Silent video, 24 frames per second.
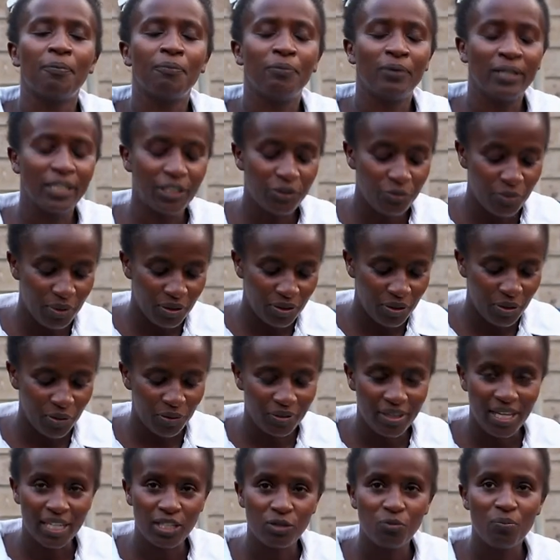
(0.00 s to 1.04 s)
plead with you
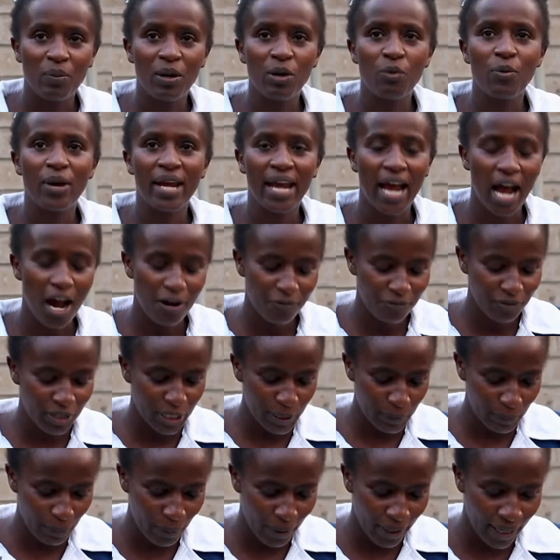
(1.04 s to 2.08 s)
that may we have
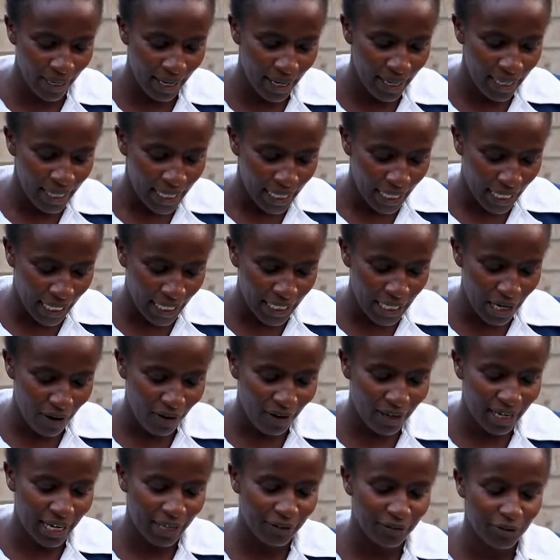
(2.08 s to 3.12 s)
this prayer in
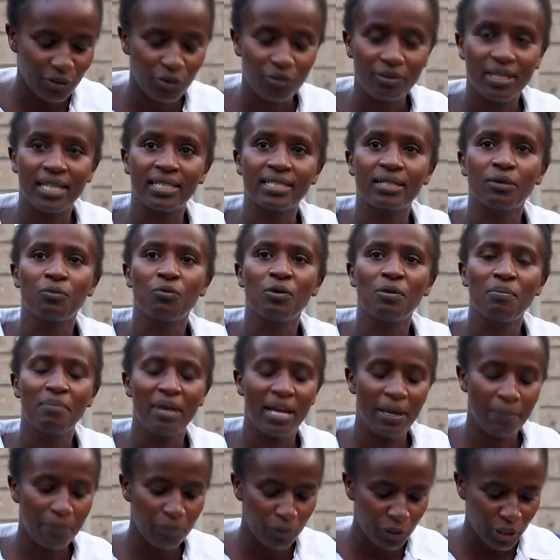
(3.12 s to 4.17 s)
our life so that we
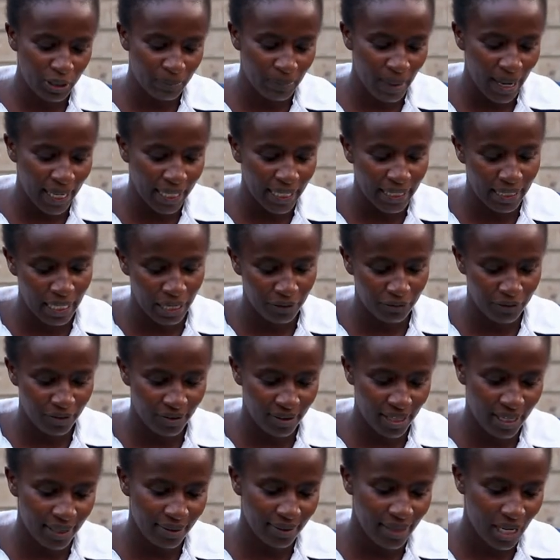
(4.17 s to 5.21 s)
may prosper in
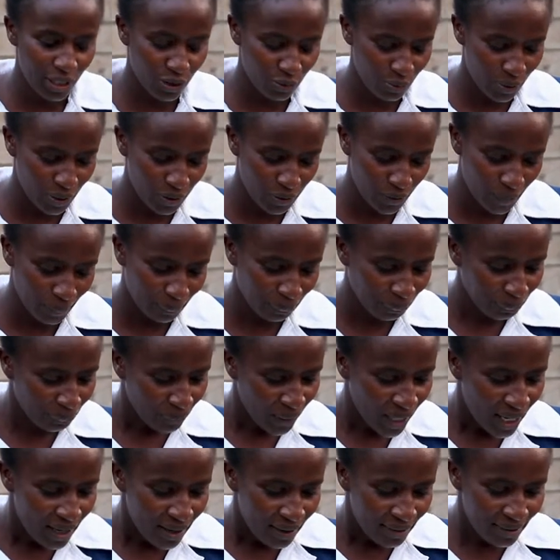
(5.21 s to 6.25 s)
everything that we do.
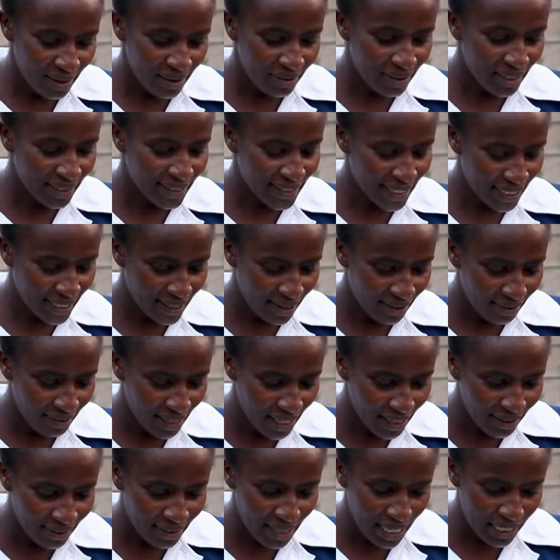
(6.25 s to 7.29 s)
And then the sixth
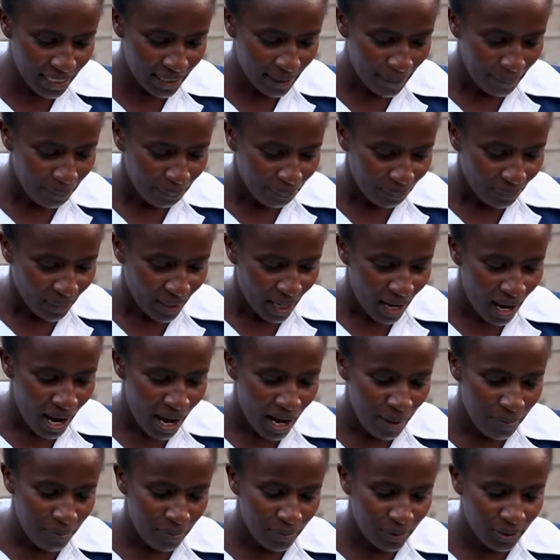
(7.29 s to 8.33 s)
thing that
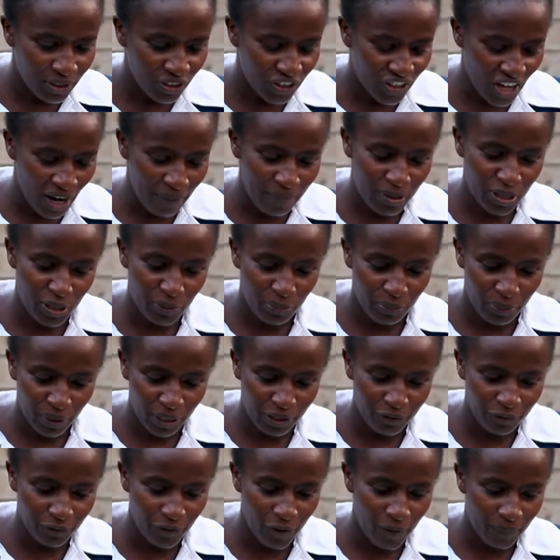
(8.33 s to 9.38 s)
Jabez
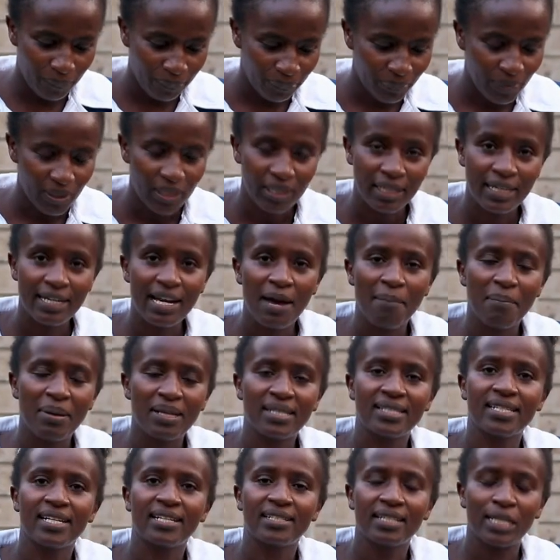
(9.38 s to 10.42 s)
prayed for, number
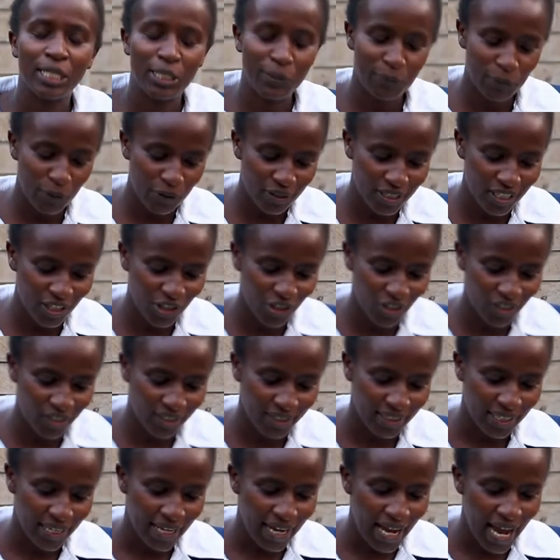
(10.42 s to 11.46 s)
six, is
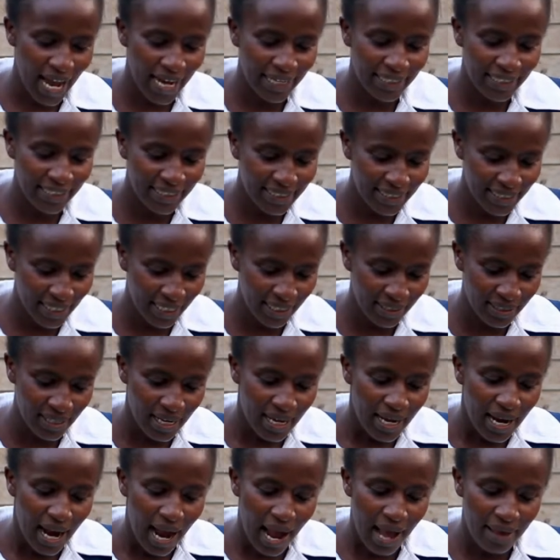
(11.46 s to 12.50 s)
protection. And he says,
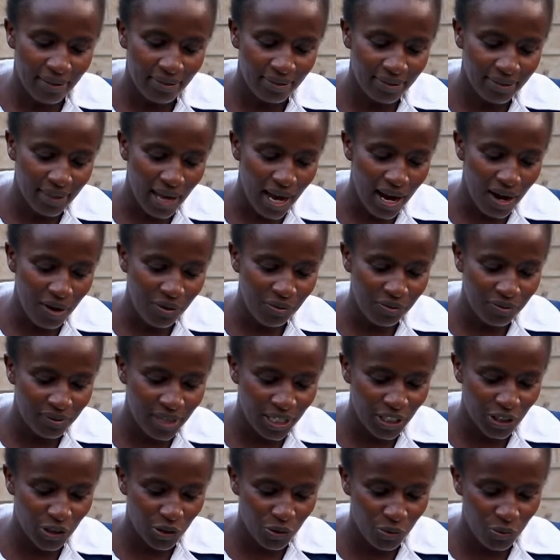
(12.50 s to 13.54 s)
"And thou
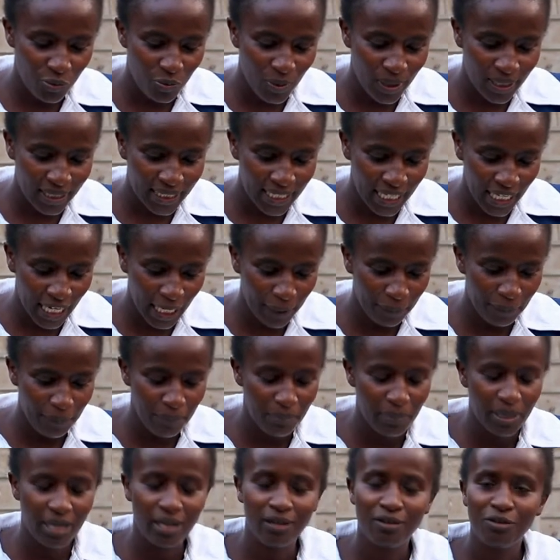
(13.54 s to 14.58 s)
that you will keep
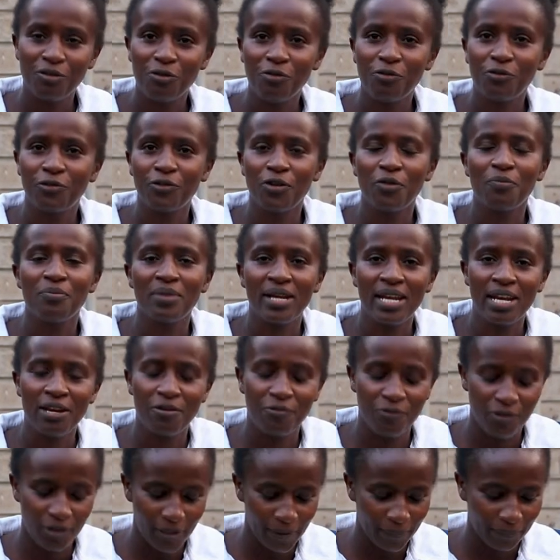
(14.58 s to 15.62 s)
me from
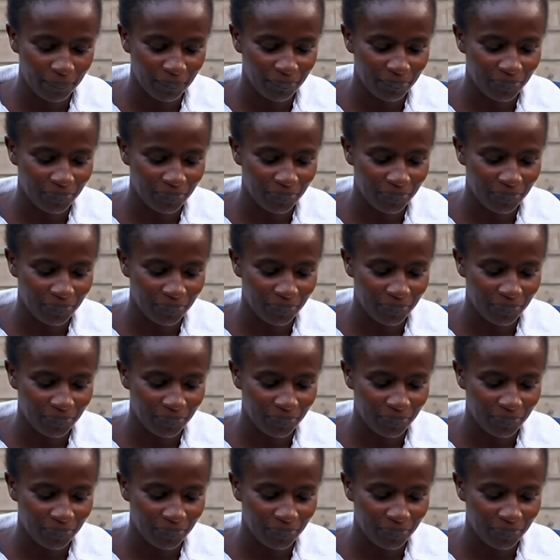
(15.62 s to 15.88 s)
evil."